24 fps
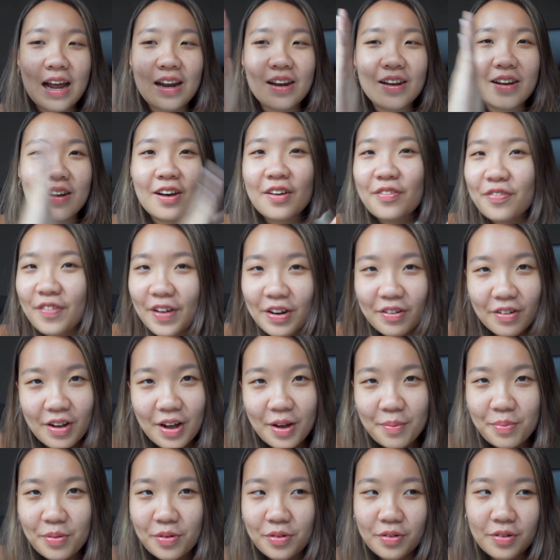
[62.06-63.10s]
love Final
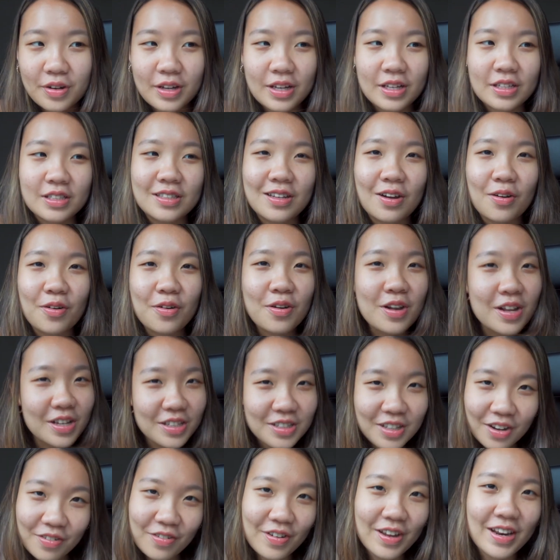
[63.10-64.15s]
Cut Pro. It's the only
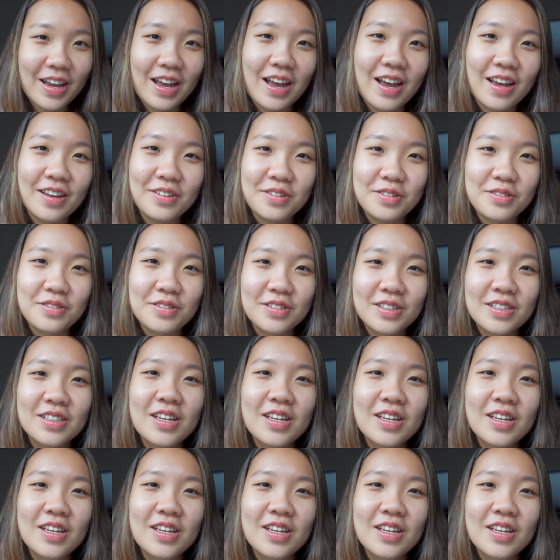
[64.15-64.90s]
software that I use.